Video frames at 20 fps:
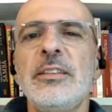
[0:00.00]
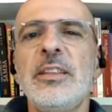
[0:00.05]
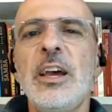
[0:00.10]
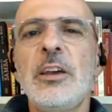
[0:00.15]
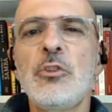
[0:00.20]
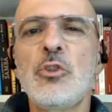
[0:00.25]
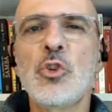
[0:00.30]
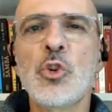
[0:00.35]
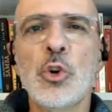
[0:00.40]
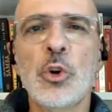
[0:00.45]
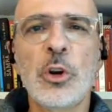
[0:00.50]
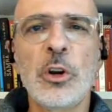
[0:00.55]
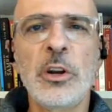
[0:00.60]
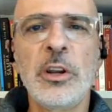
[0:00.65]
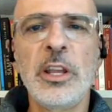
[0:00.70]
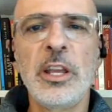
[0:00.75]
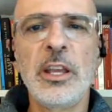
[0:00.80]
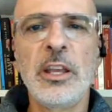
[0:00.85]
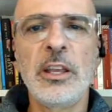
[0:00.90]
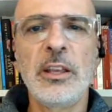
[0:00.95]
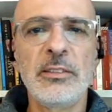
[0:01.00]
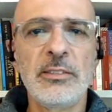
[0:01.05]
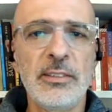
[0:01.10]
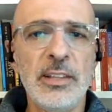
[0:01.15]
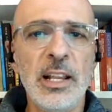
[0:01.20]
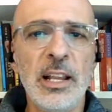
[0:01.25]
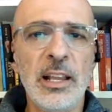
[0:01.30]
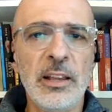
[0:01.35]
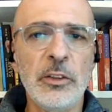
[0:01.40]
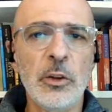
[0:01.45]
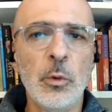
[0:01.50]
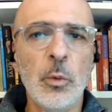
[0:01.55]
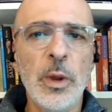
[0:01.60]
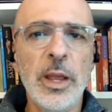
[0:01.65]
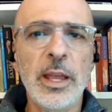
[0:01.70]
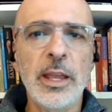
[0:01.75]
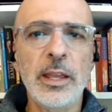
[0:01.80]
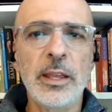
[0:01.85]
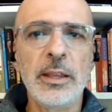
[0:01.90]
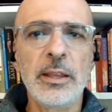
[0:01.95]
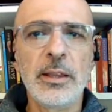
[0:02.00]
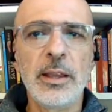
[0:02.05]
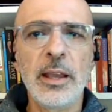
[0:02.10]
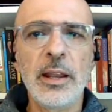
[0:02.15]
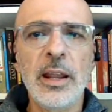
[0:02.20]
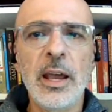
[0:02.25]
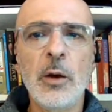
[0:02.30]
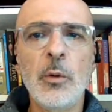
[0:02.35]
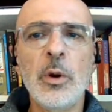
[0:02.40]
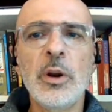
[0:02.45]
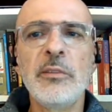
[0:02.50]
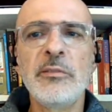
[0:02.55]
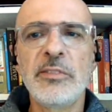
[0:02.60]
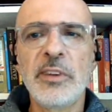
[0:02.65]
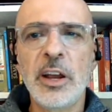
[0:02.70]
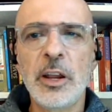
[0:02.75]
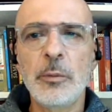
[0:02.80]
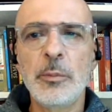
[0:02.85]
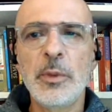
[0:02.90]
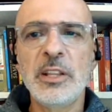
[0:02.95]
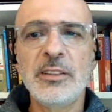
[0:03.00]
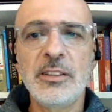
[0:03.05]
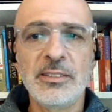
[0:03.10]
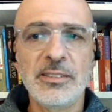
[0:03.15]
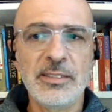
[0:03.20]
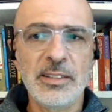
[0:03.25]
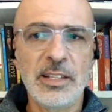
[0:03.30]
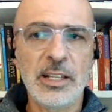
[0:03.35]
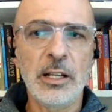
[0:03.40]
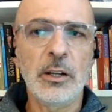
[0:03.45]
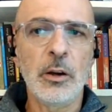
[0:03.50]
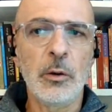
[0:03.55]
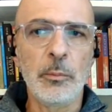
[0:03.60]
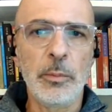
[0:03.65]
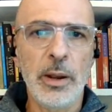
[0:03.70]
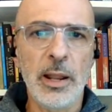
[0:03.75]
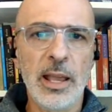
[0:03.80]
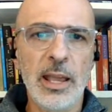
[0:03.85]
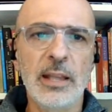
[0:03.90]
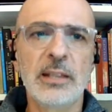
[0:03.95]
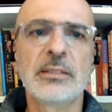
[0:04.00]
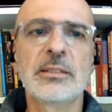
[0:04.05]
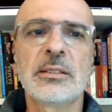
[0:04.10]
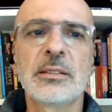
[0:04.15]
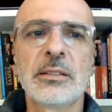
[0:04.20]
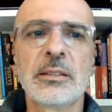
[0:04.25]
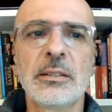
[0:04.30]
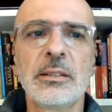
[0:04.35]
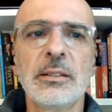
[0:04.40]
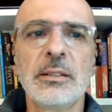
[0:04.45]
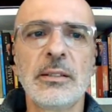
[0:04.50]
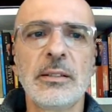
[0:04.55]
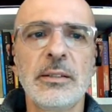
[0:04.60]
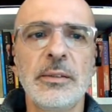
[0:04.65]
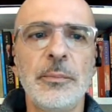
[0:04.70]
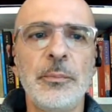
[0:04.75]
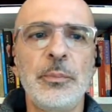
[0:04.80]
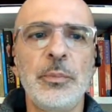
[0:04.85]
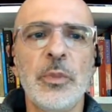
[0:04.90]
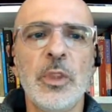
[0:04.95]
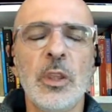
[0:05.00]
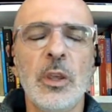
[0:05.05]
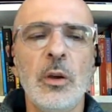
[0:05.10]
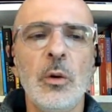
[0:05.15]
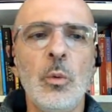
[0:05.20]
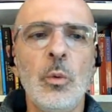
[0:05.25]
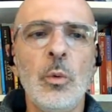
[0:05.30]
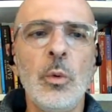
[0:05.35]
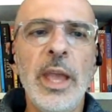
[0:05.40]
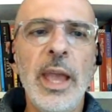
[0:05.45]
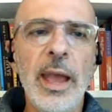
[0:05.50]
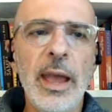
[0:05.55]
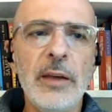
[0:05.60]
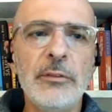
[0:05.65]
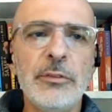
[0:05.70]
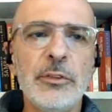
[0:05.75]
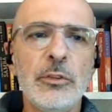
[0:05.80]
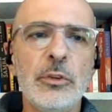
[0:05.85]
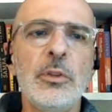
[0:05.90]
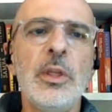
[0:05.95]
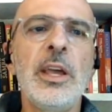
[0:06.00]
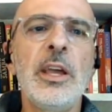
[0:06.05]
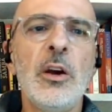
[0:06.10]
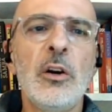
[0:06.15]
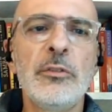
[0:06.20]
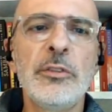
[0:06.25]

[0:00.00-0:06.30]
that journey is still underway and our environment is still complex. We have today